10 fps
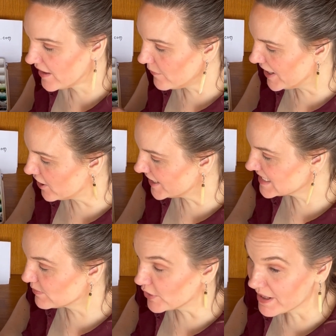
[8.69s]
We are
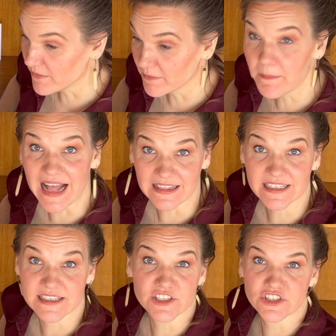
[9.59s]
exploring
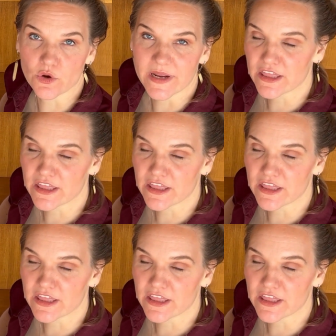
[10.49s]
palettes and just going